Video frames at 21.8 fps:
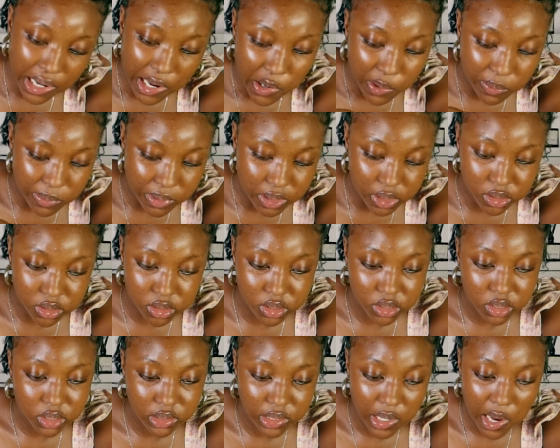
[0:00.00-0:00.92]
cow
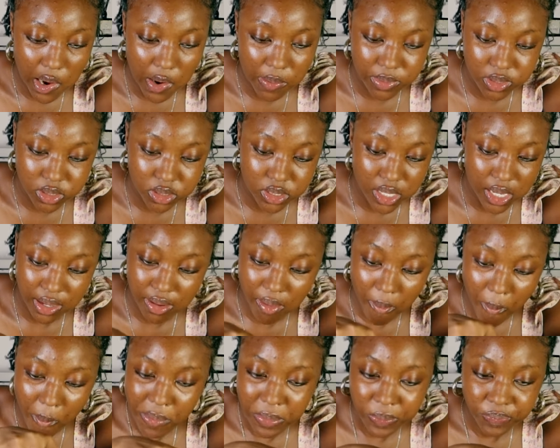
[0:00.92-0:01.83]
meat,
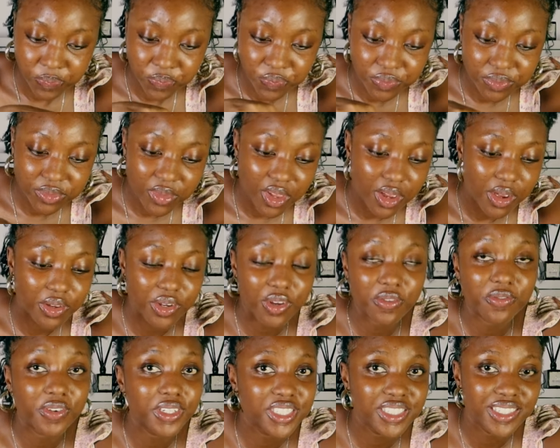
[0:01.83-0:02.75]
like.
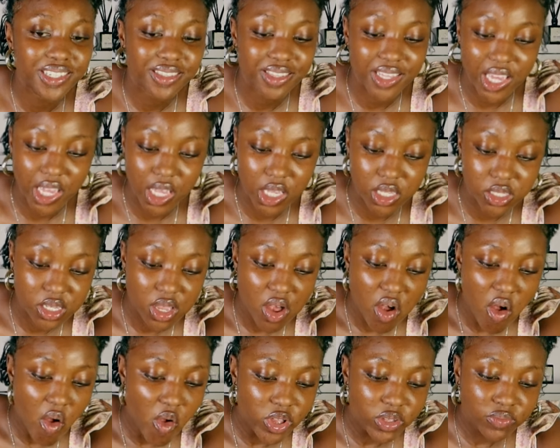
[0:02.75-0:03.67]
The unfortunate thing is,
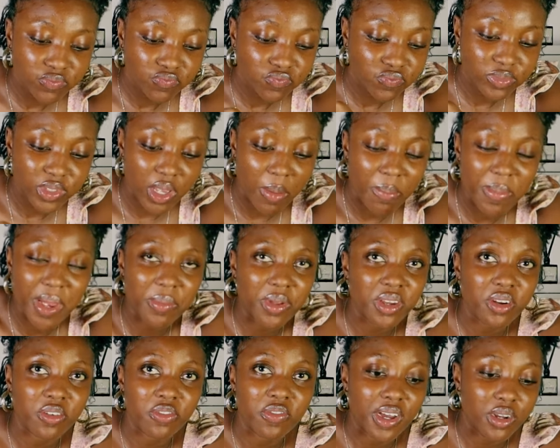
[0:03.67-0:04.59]

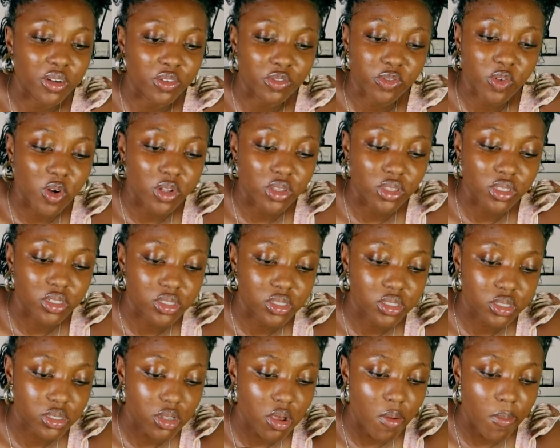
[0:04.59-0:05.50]
I'm not a fan of all
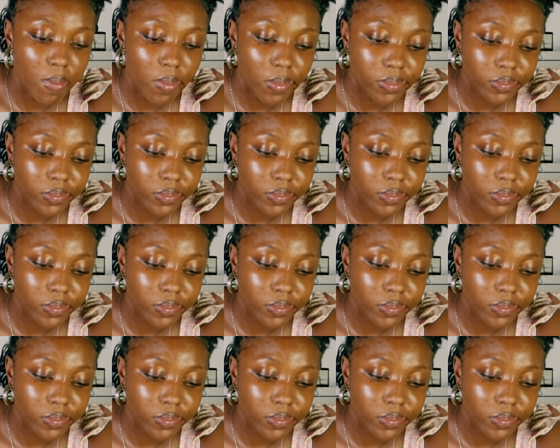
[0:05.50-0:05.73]
this